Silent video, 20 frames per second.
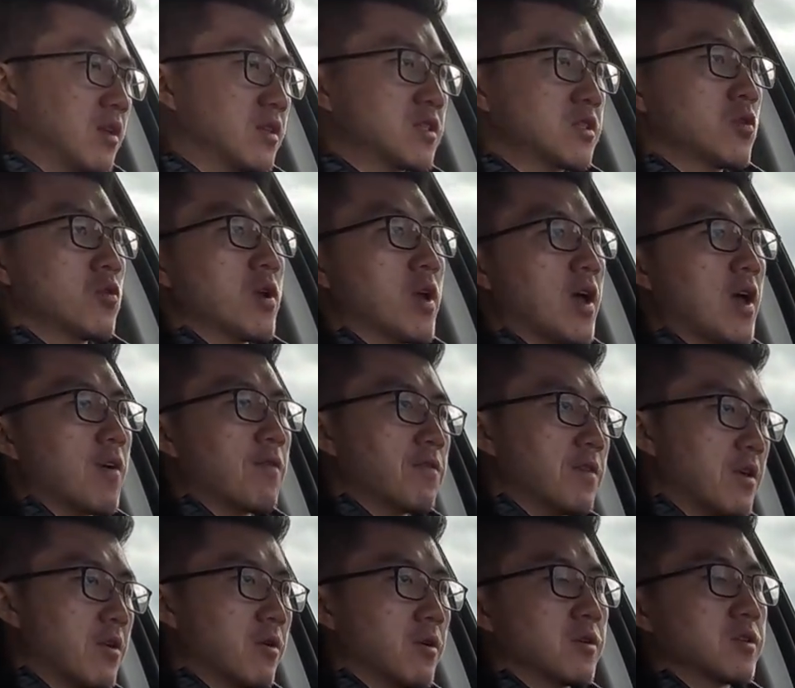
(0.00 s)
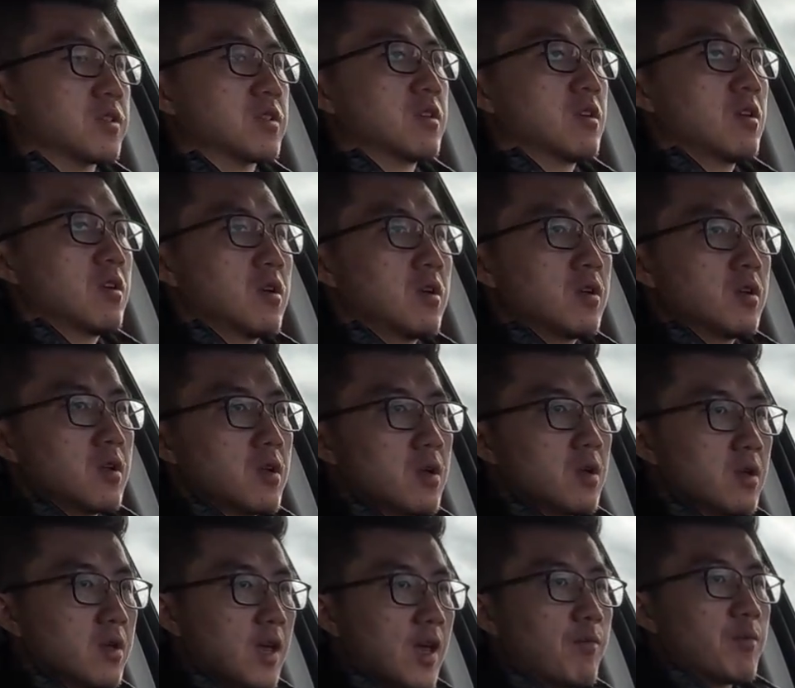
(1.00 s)
these 2.5 liters,
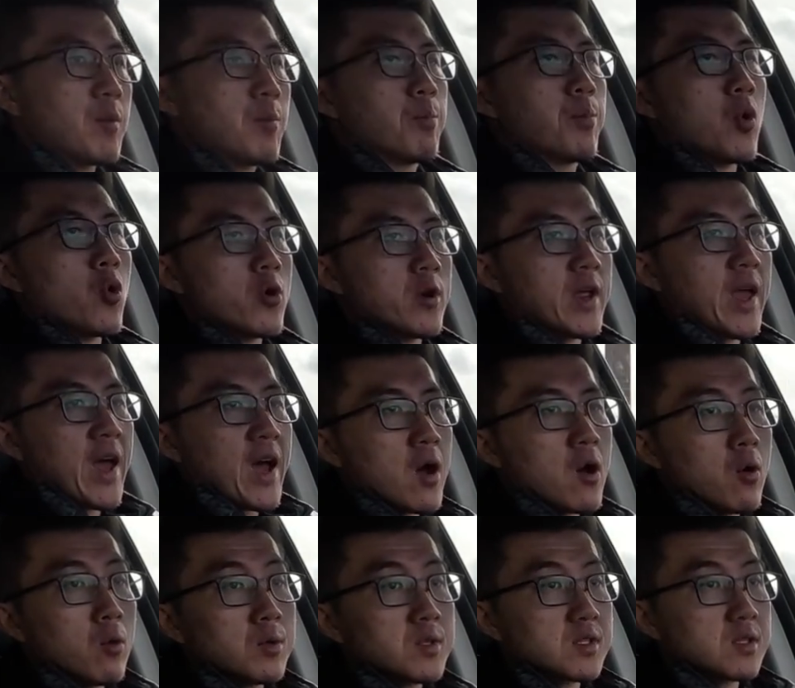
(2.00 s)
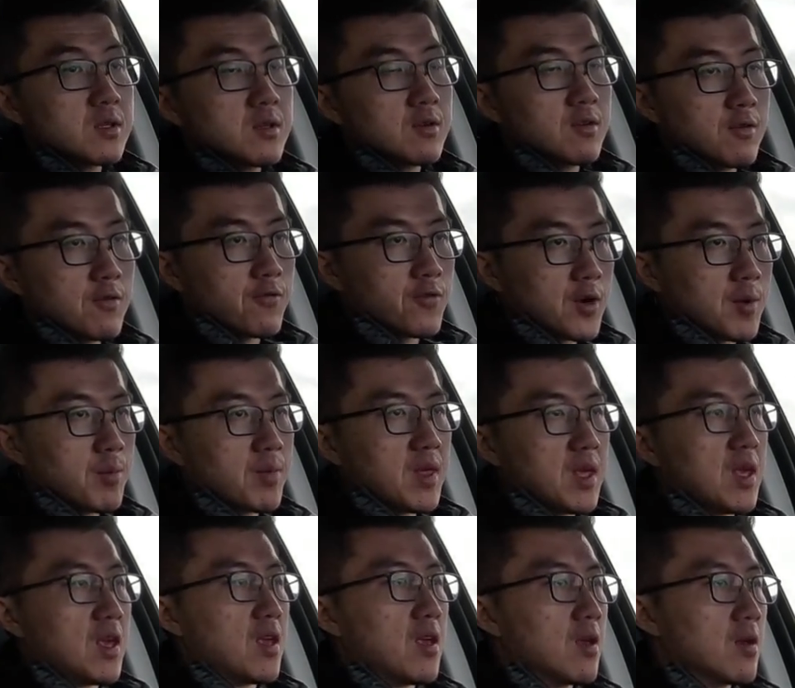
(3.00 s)
have been bored out from
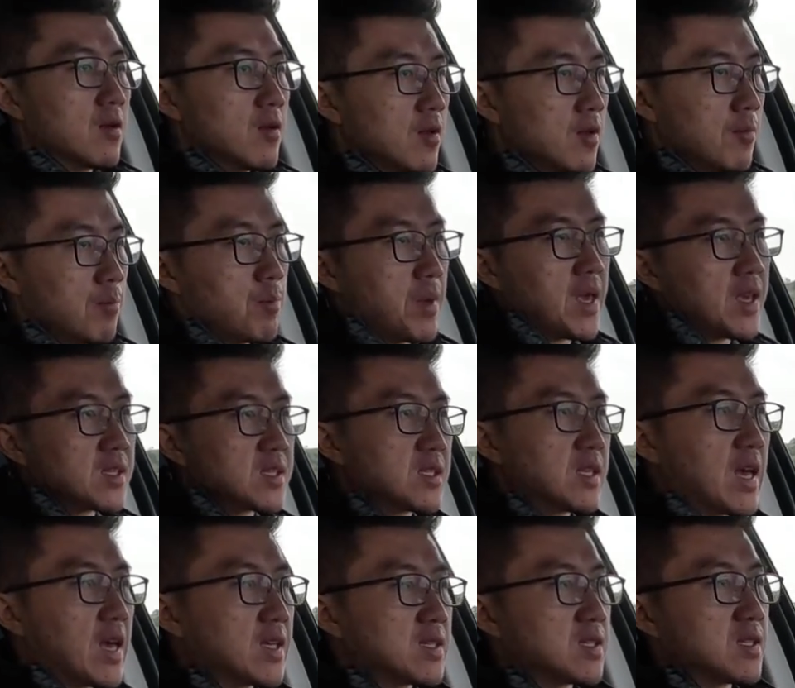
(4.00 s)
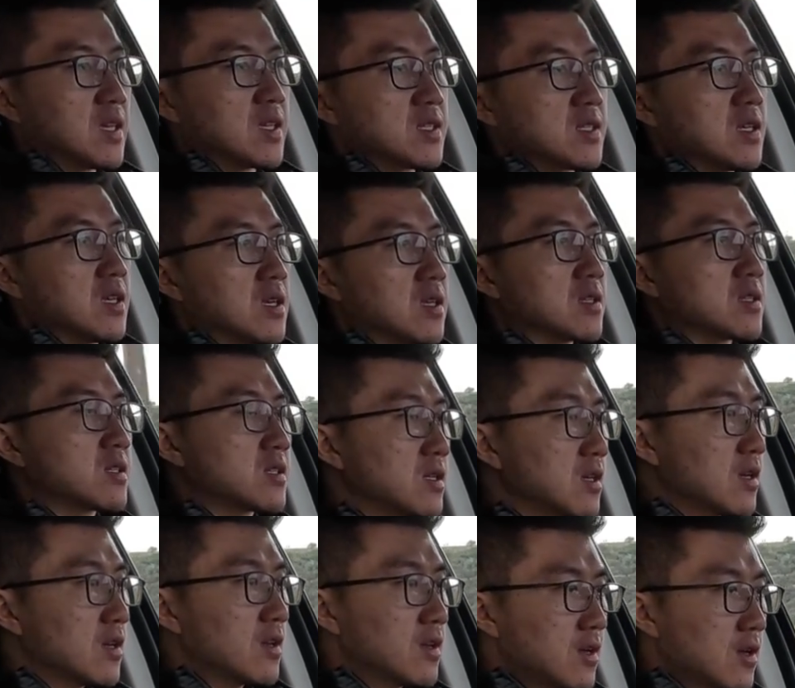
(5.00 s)
the base
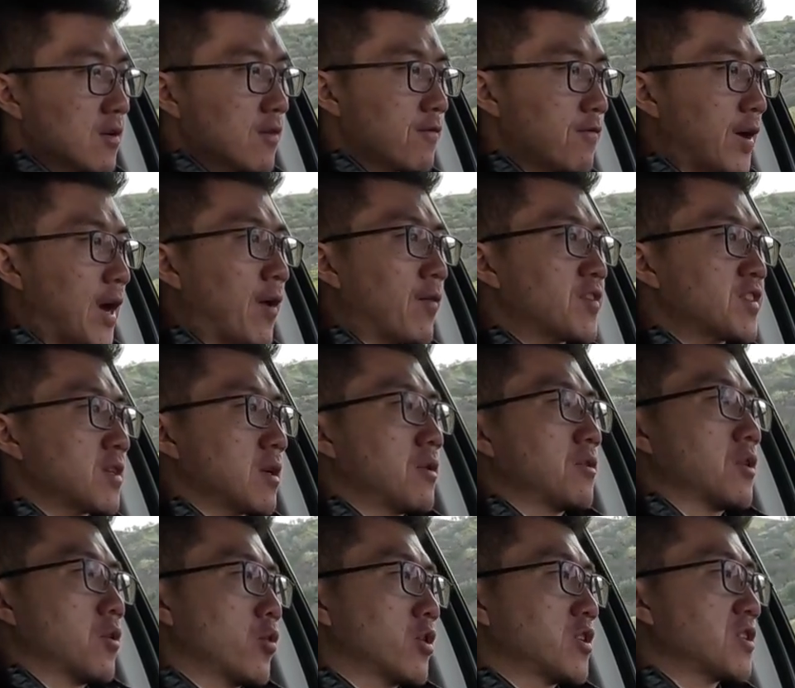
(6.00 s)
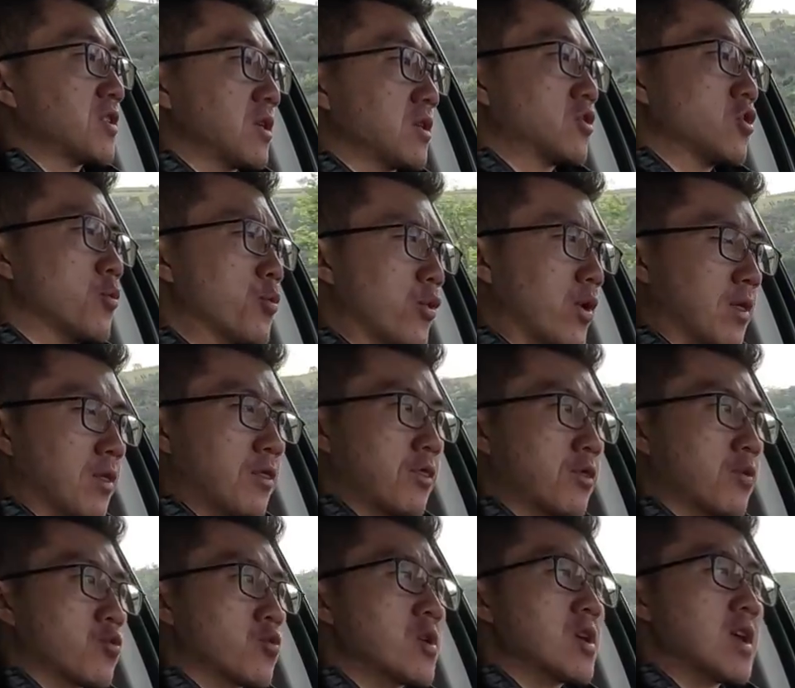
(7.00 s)
S60's 5-cylinder, which is a
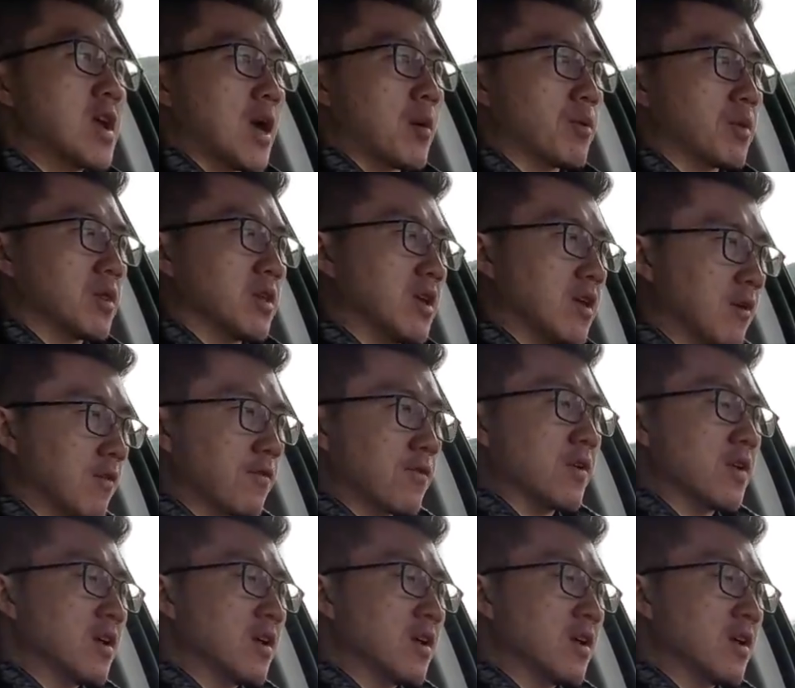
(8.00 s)
2.3, I believe.